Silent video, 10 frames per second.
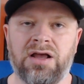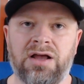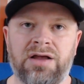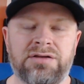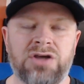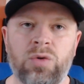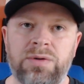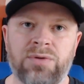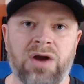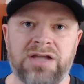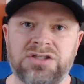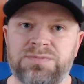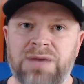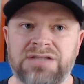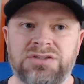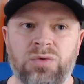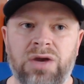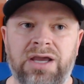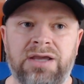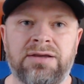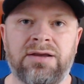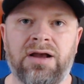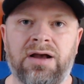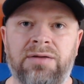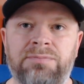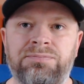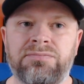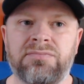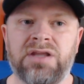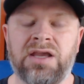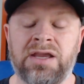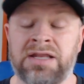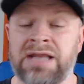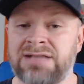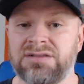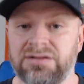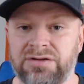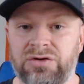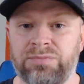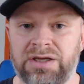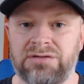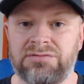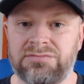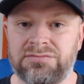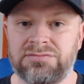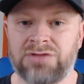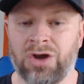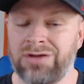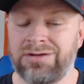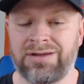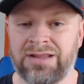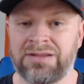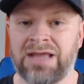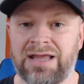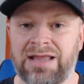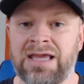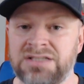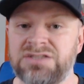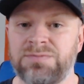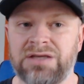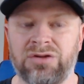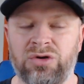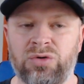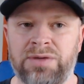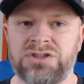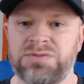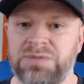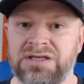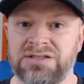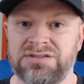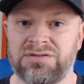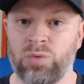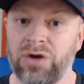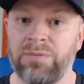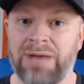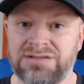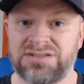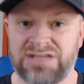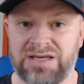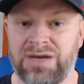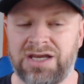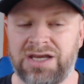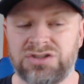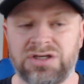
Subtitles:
Kobe Bryant just passed away. And that's a little bit, and that hits me a little bit, just because we're about the same age.